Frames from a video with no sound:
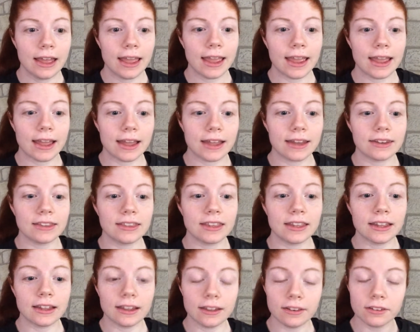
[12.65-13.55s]

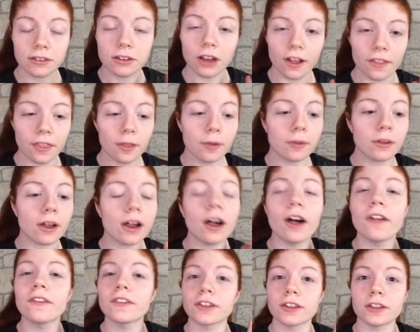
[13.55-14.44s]
And on the
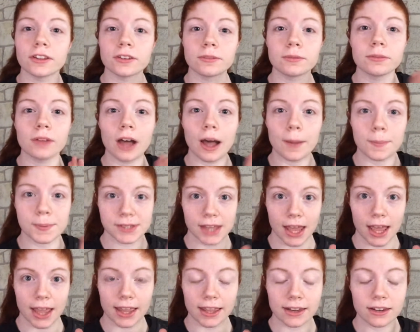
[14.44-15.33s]
on the
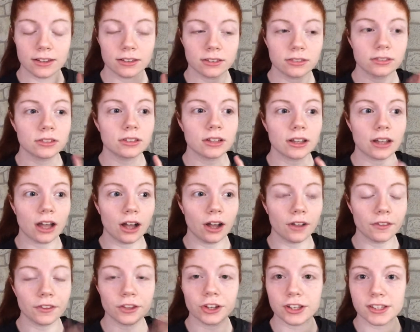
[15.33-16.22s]
upside,
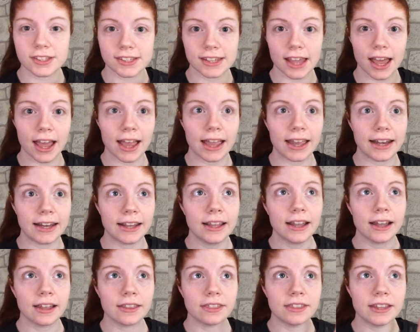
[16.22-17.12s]
on the good side,
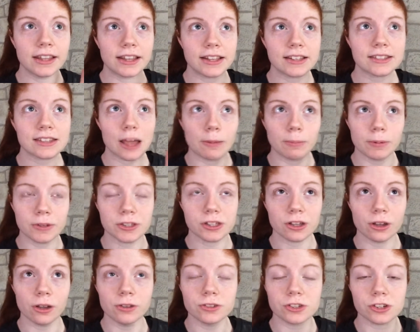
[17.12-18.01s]
these
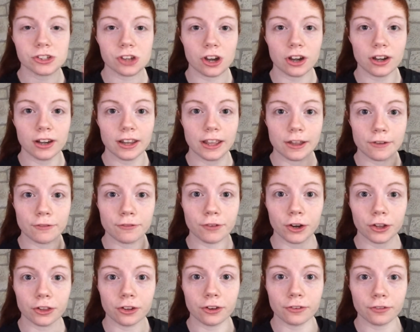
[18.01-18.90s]
episodes are starting to get
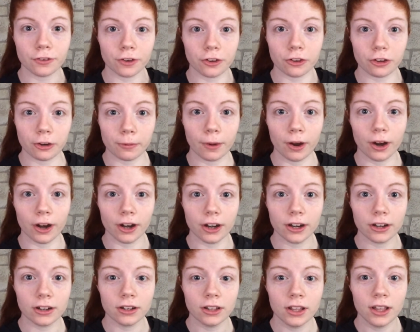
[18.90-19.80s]
further and further
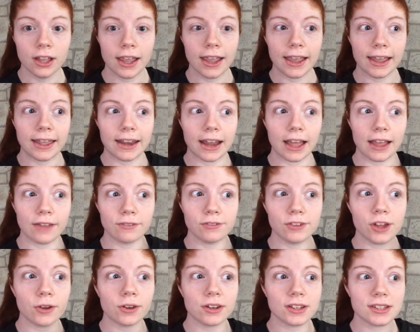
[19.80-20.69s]
apart and I've
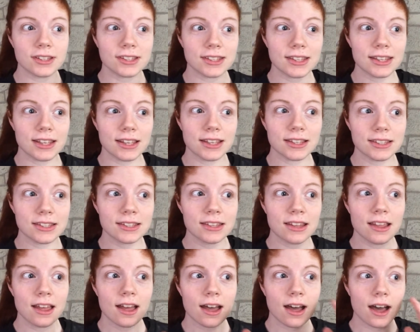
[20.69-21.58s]
noticed
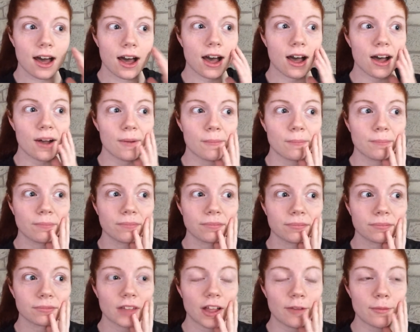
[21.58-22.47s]
this. Um,
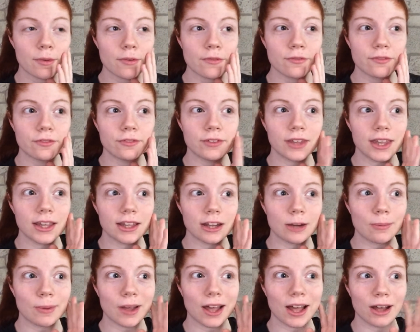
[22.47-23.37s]
I've been
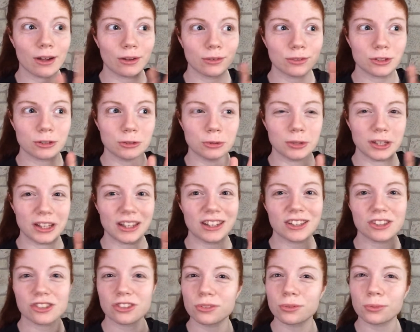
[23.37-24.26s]
vegan about
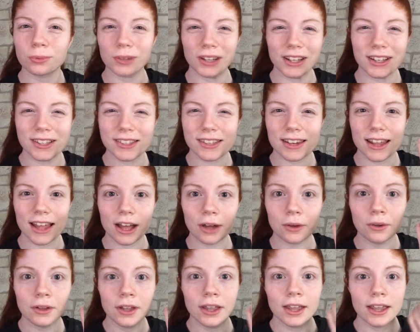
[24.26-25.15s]
two-ish weeks
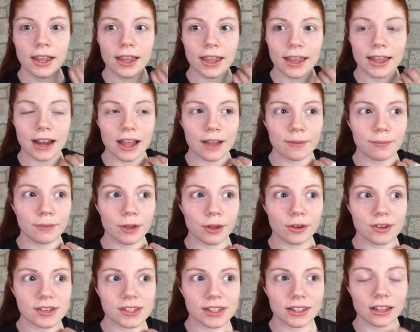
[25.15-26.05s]
now and I'm
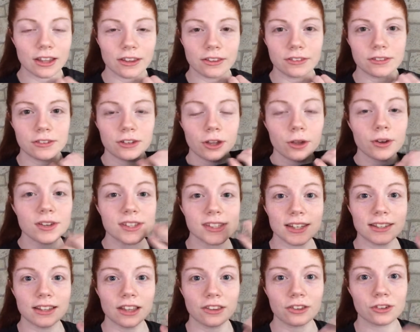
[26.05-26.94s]
noticing,
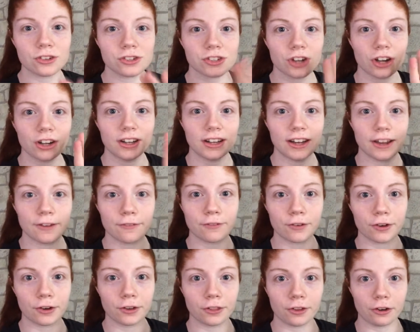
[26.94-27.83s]
noticing that they're starting to get
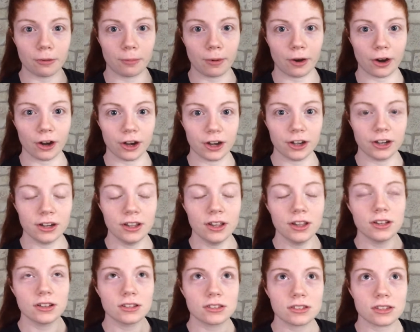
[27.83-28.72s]
further apart.
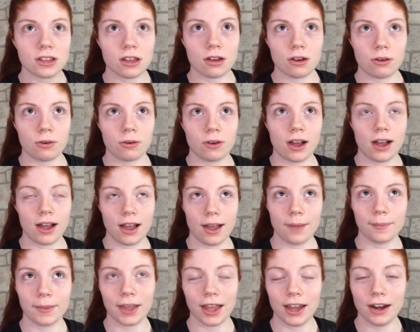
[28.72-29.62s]
So
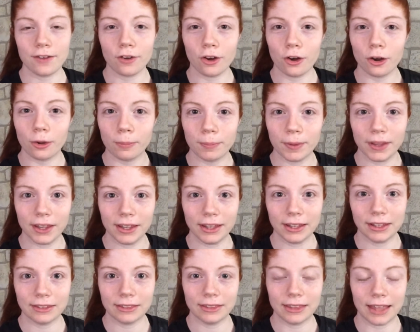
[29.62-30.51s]
I'm kind of
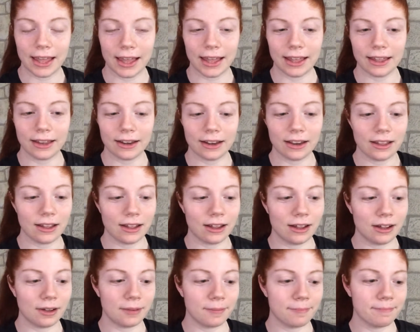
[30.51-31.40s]
hoping that
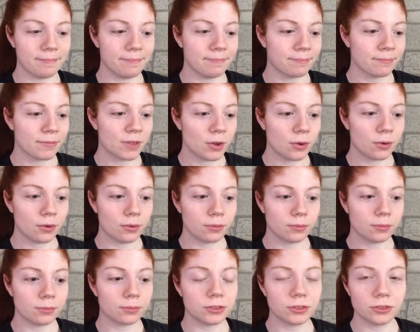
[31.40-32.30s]
um,
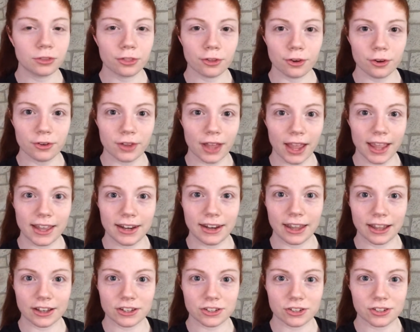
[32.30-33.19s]
through diet
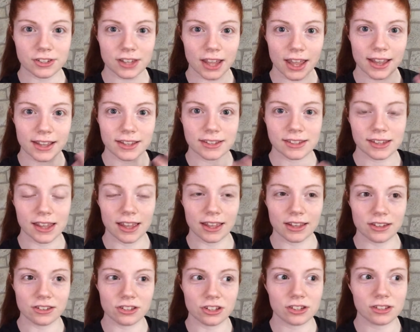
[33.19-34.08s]
and exercise
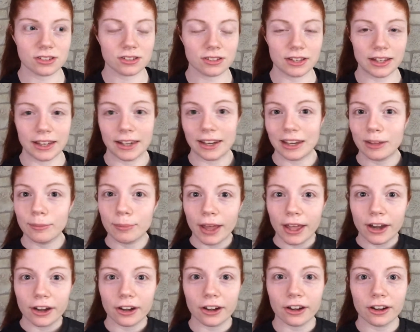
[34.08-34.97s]
and just eating
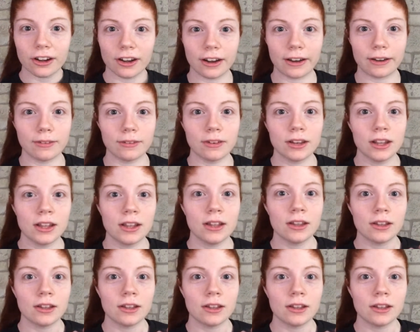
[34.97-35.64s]
better and